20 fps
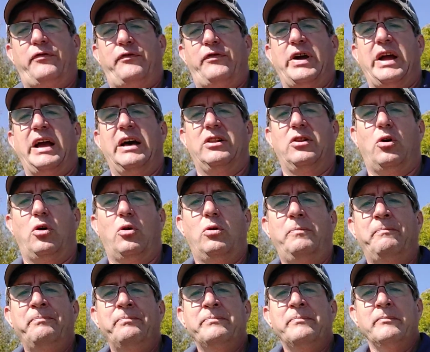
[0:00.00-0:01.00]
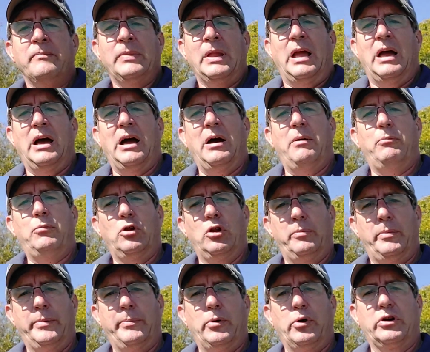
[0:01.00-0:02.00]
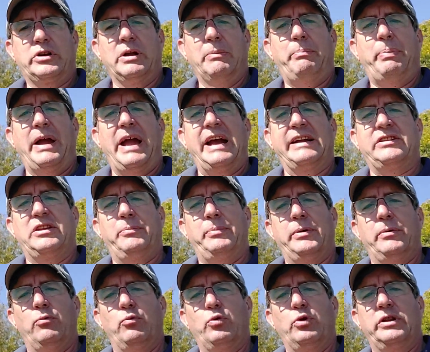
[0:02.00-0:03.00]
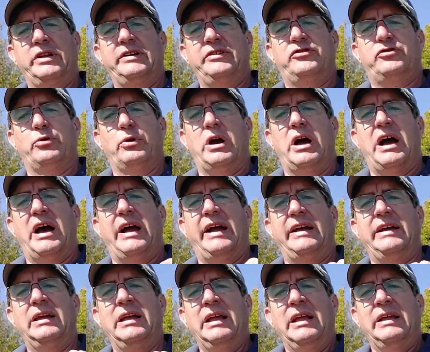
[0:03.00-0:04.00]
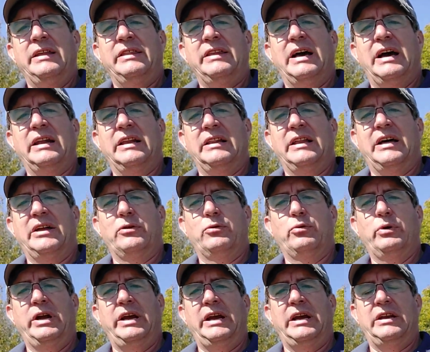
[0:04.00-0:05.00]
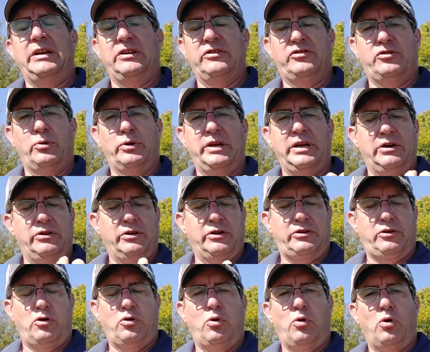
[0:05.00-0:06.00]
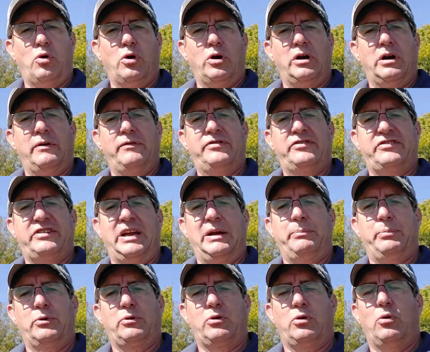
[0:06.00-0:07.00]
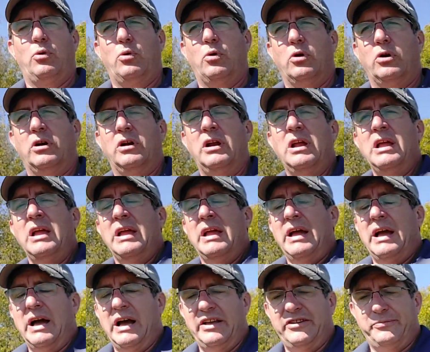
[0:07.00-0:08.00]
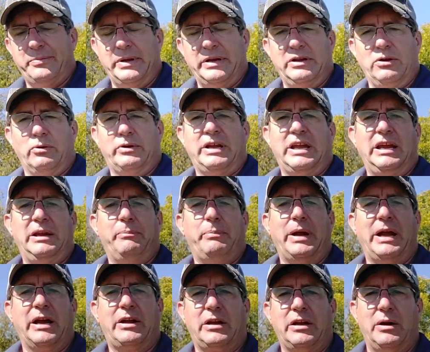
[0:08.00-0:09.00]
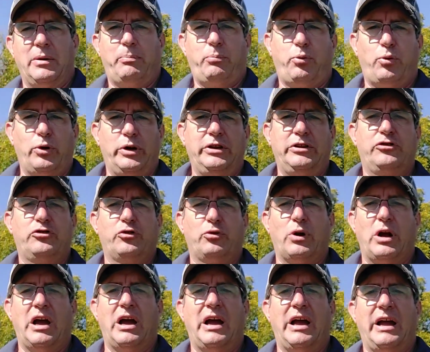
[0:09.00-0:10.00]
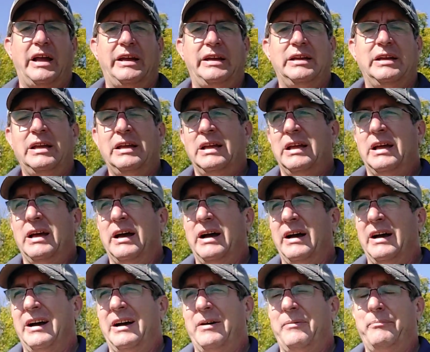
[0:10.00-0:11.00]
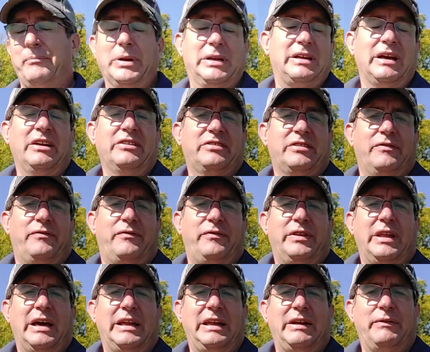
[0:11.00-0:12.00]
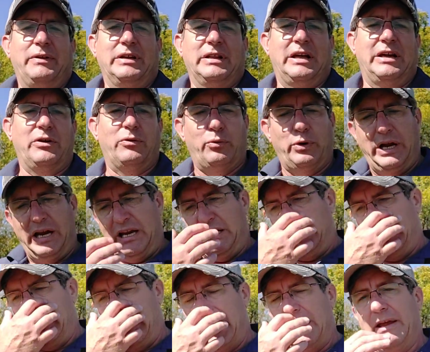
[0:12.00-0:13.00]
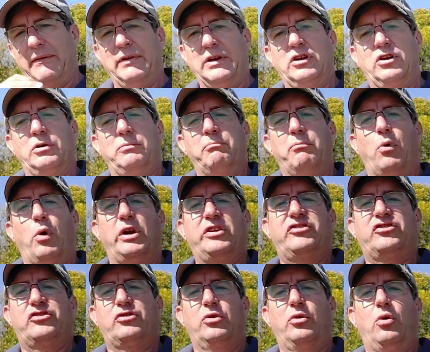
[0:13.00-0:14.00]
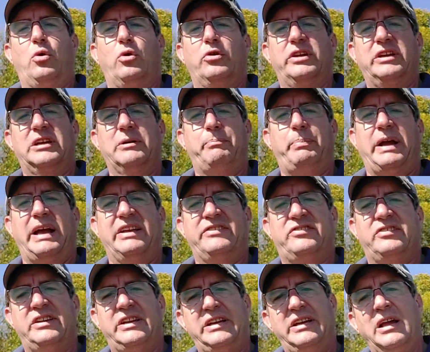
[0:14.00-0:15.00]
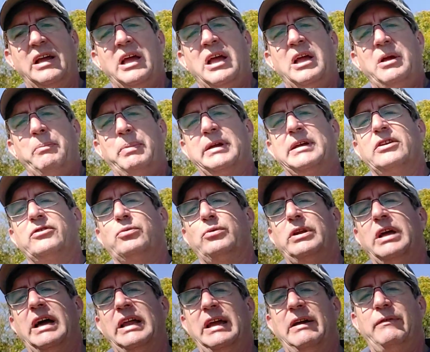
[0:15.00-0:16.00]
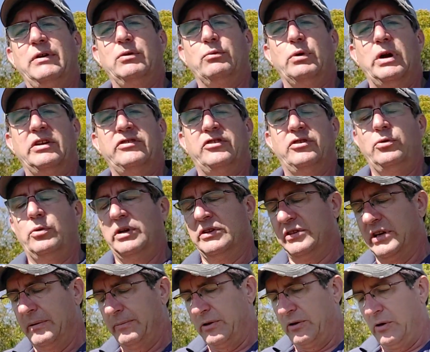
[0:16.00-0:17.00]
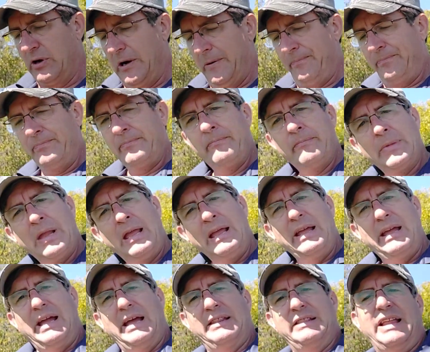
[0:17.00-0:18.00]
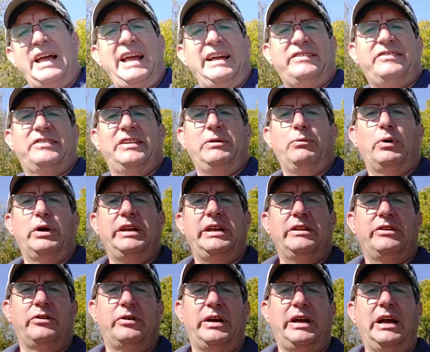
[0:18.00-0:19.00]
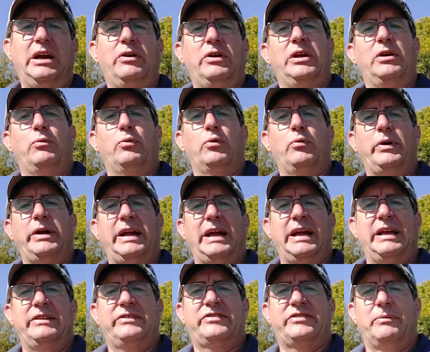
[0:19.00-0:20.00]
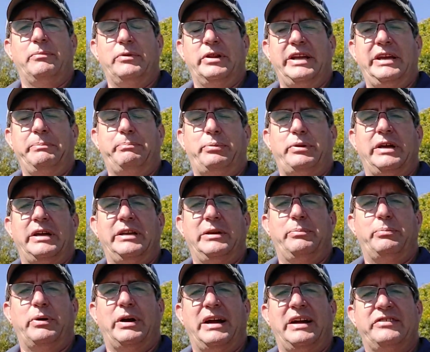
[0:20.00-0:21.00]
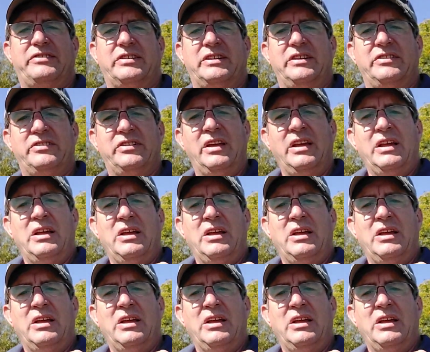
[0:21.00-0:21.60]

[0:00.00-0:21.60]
fallow, a little bit more compacted, been really dry, not a lot of rain. And so again, the core of sample core has been, came back pretty dry because of not having a lot of rain and not having good moisture holding capacity, because we're not having residue on top of the ground. And lastly, one other area where we had some late planted brassicas